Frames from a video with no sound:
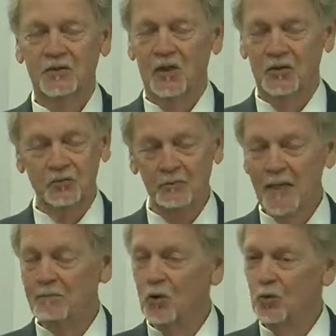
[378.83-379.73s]
Because
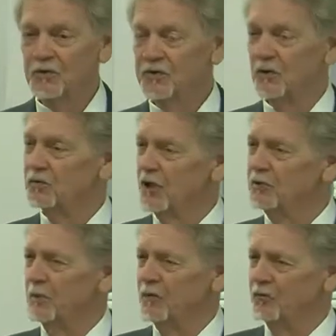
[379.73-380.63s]
remember, we're still
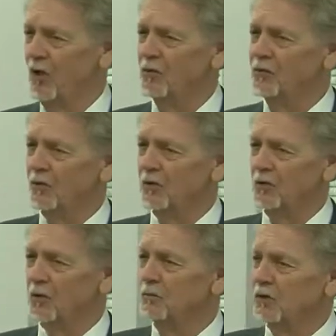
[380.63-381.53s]
just betrothed to the
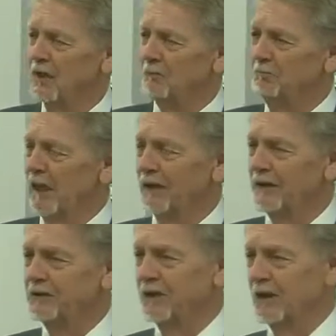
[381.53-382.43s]
Lord. We're not
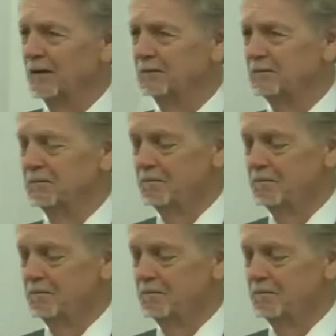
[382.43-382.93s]
married yet.